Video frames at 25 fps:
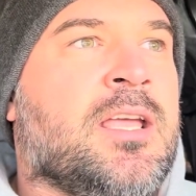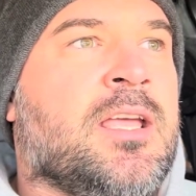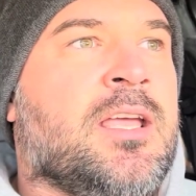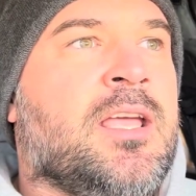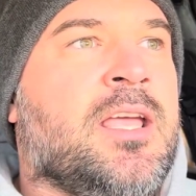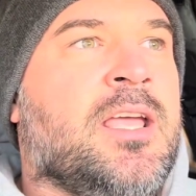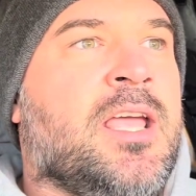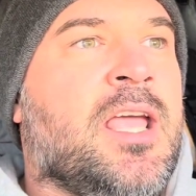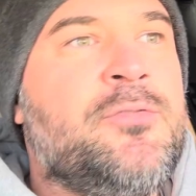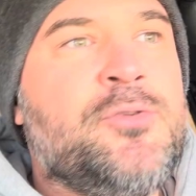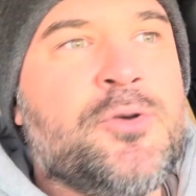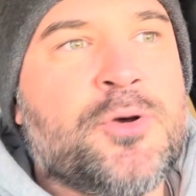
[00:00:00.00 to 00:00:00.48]

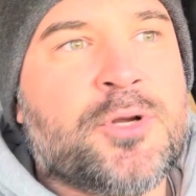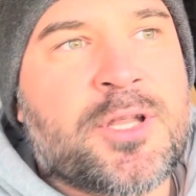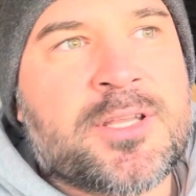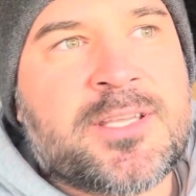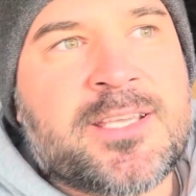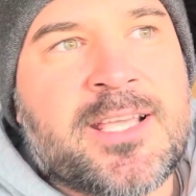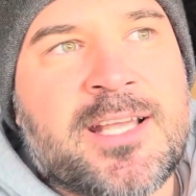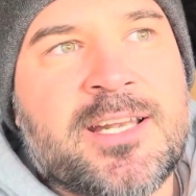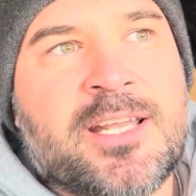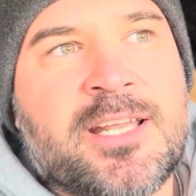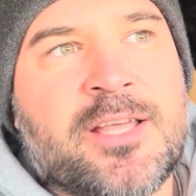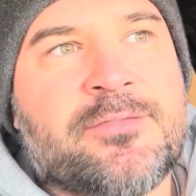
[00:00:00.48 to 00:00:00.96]
If you're that
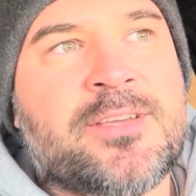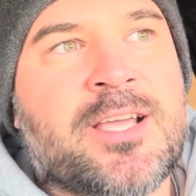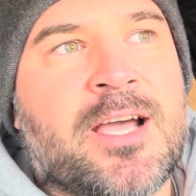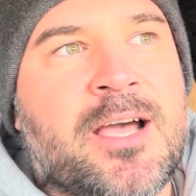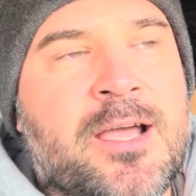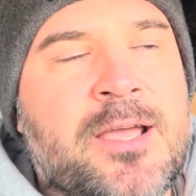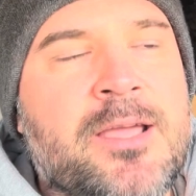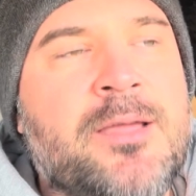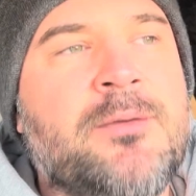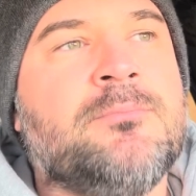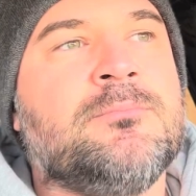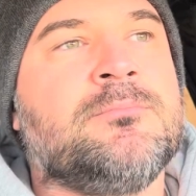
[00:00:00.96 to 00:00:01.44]
kind of
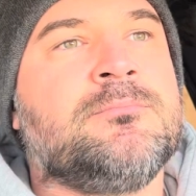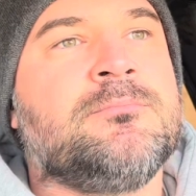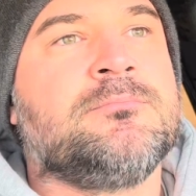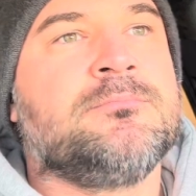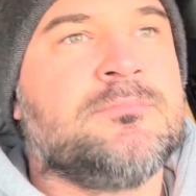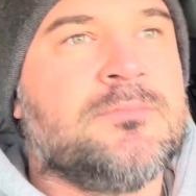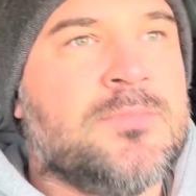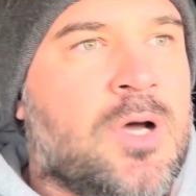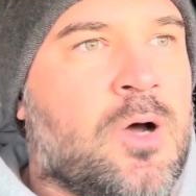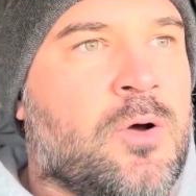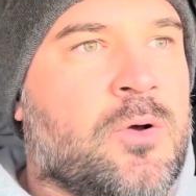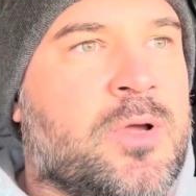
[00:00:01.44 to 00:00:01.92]
guy,
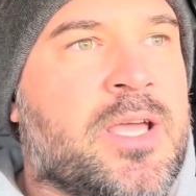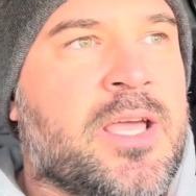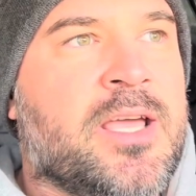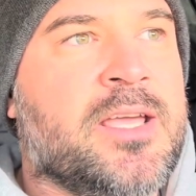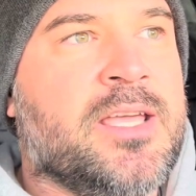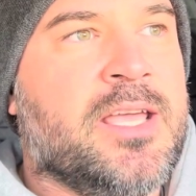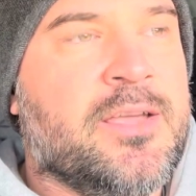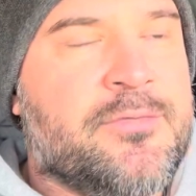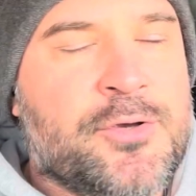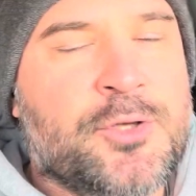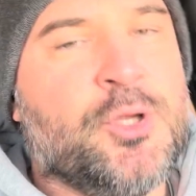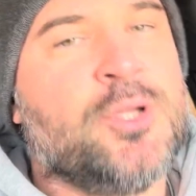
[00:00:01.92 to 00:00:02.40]
okay.
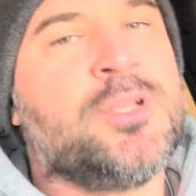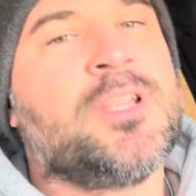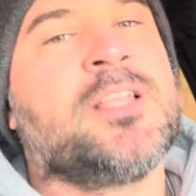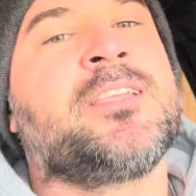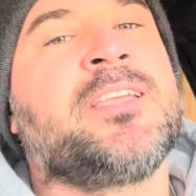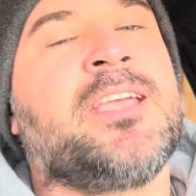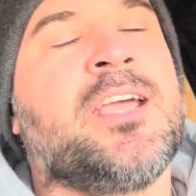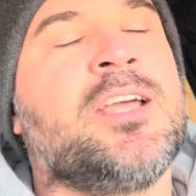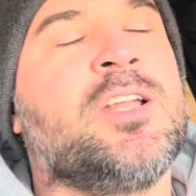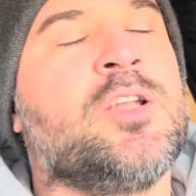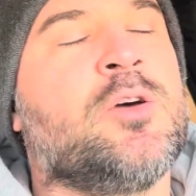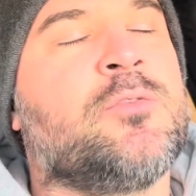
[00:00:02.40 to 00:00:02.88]
If you're not that
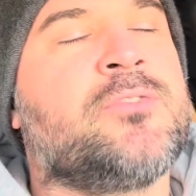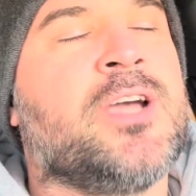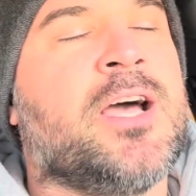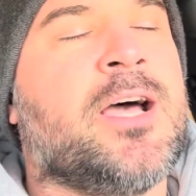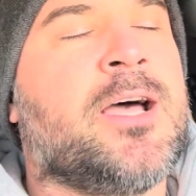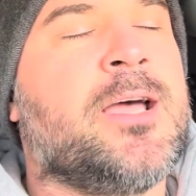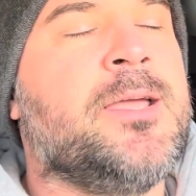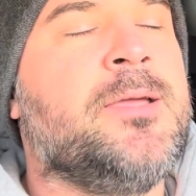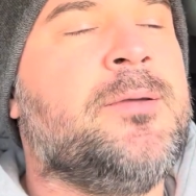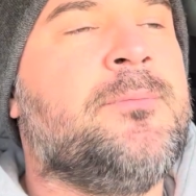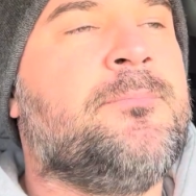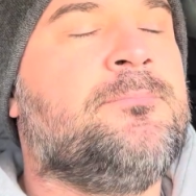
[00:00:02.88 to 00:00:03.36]
kind of
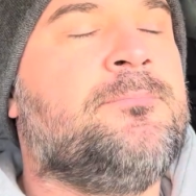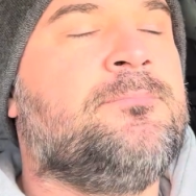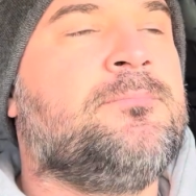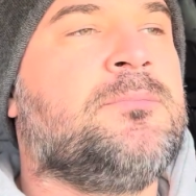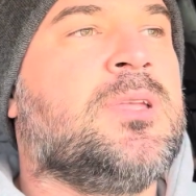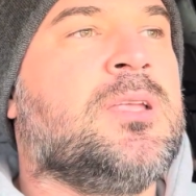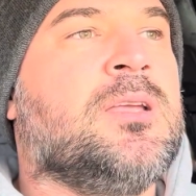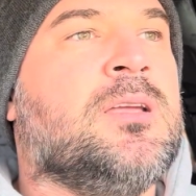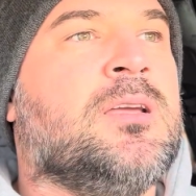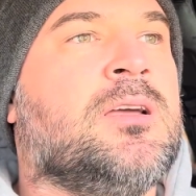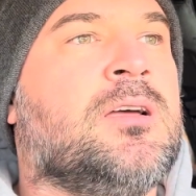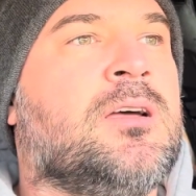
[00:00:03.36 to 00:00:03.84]
guy,
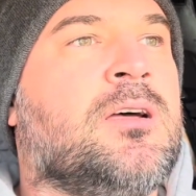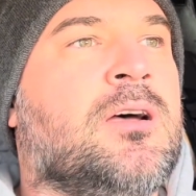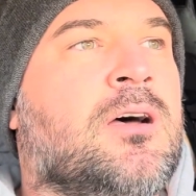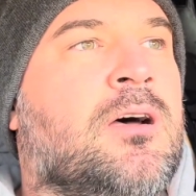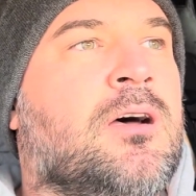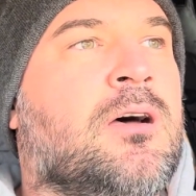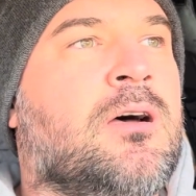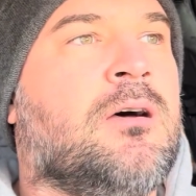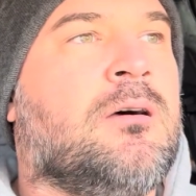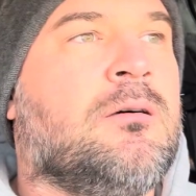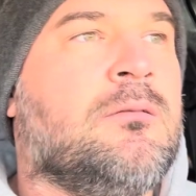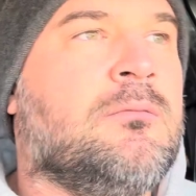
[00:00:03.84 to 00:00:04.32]

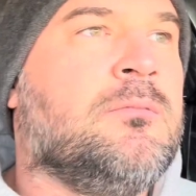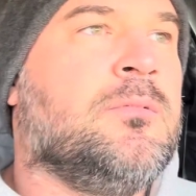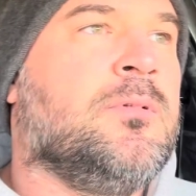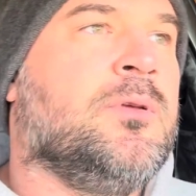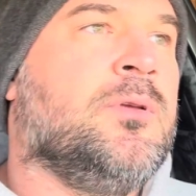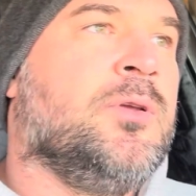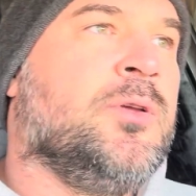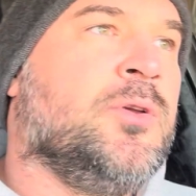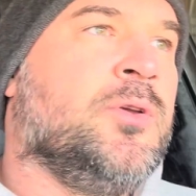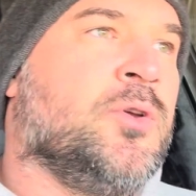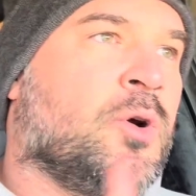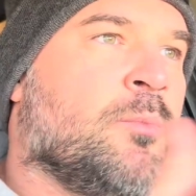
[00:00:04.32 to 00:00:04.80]

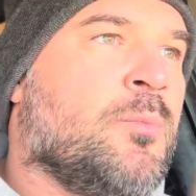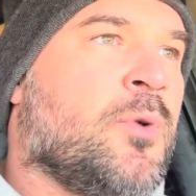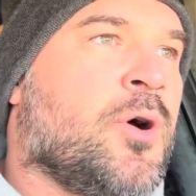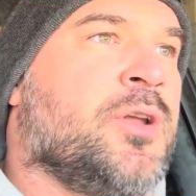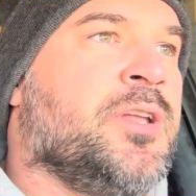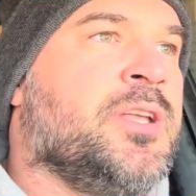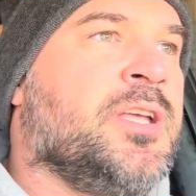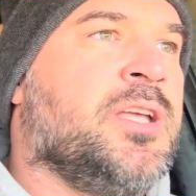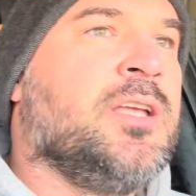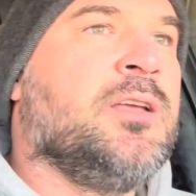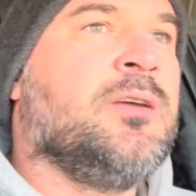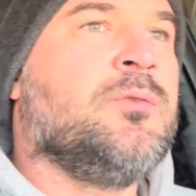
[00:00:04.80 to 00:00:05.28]
your
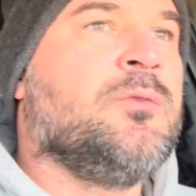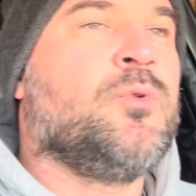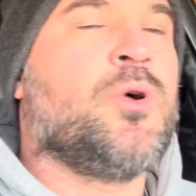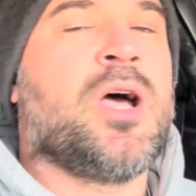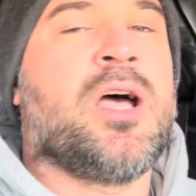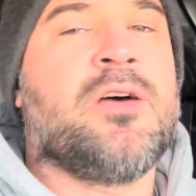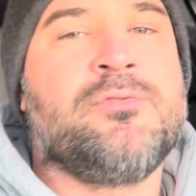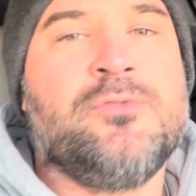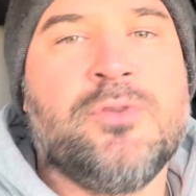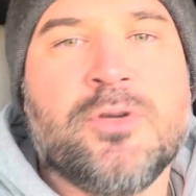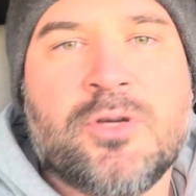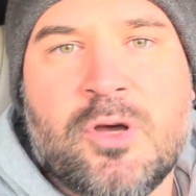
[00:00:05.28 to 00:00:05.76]
money will
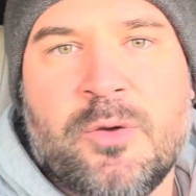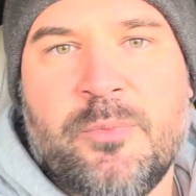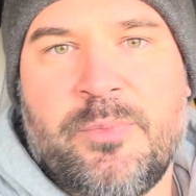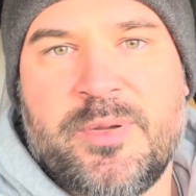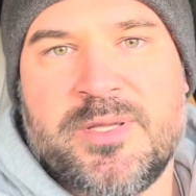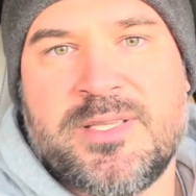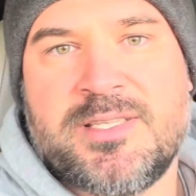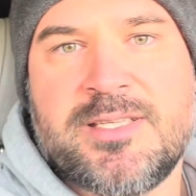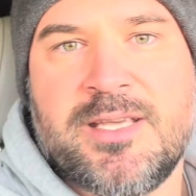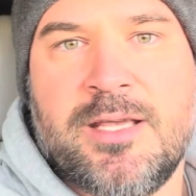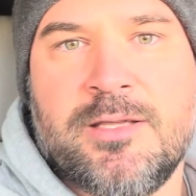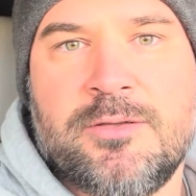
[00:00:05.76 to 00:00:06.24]
have to
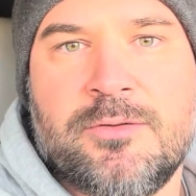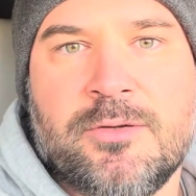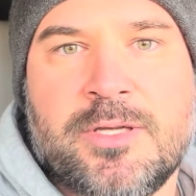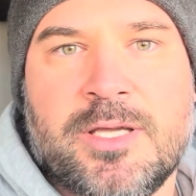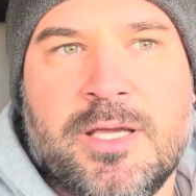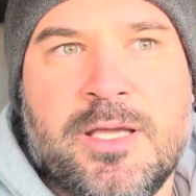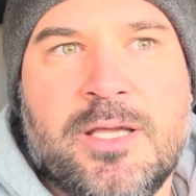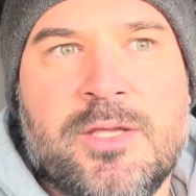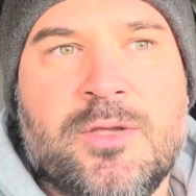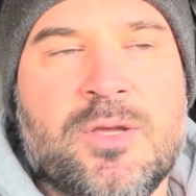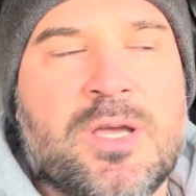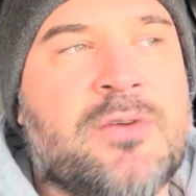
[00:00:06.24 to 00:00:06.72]
compensate.
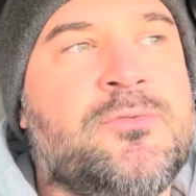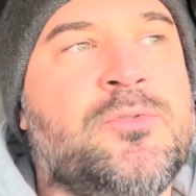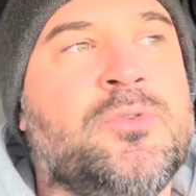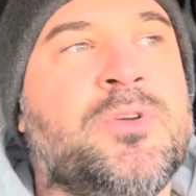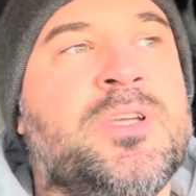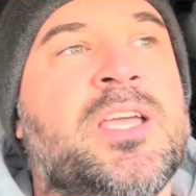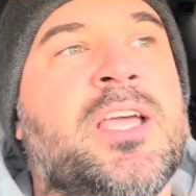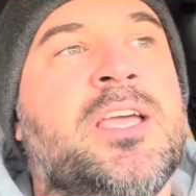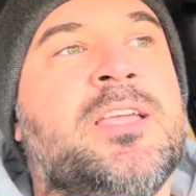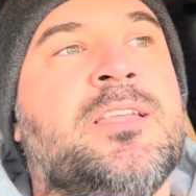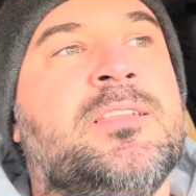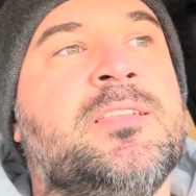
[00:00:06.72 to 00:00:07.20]
Okay, you have to
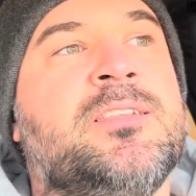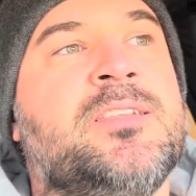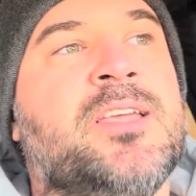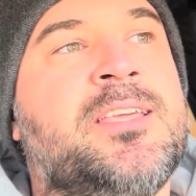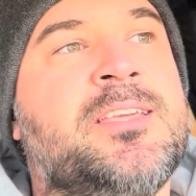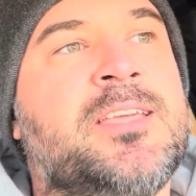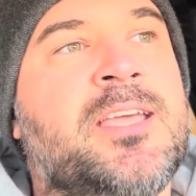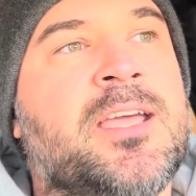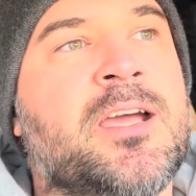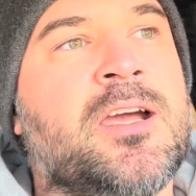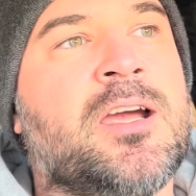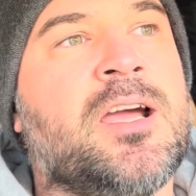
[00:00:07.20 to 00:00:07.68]
take
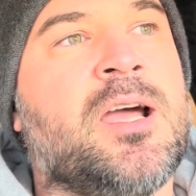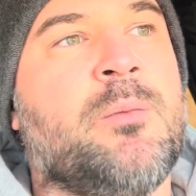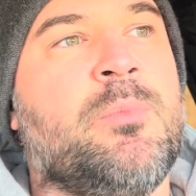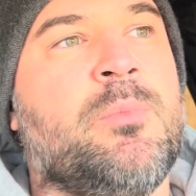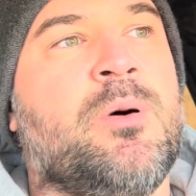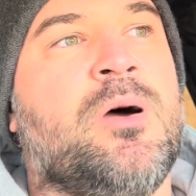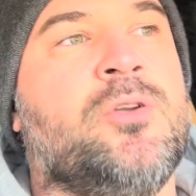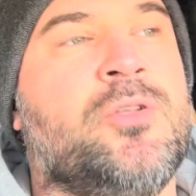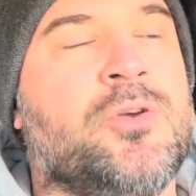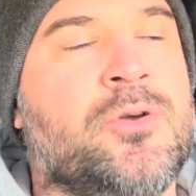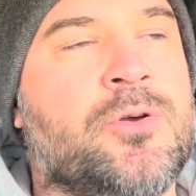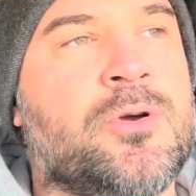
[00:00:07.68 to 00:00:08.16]
care
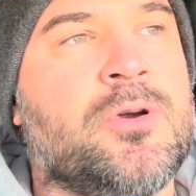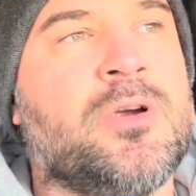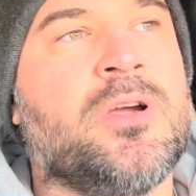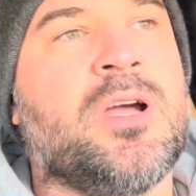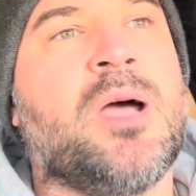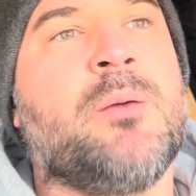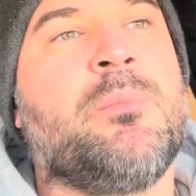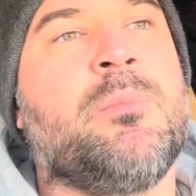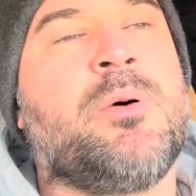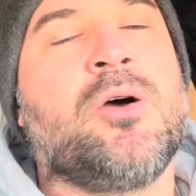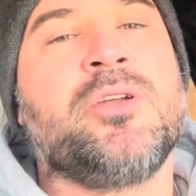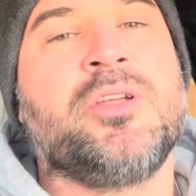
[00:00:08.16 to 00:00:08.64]
about her
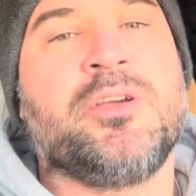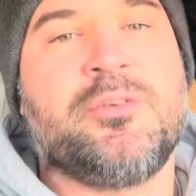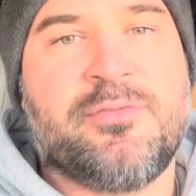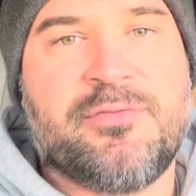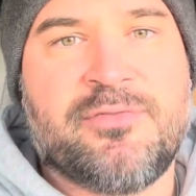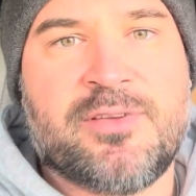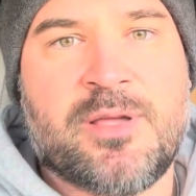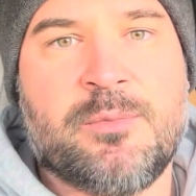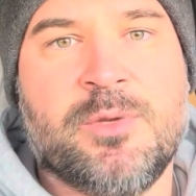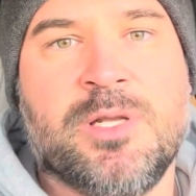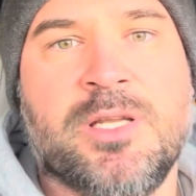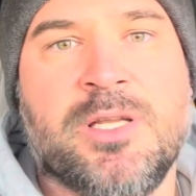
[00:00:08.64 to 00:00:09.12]

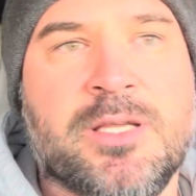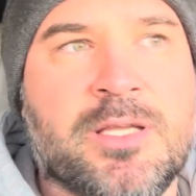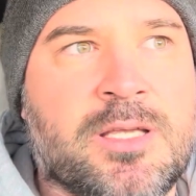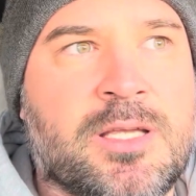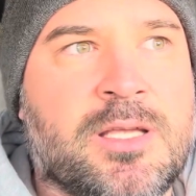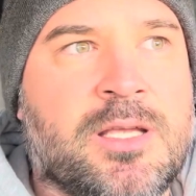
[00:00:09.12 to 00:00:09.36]
family,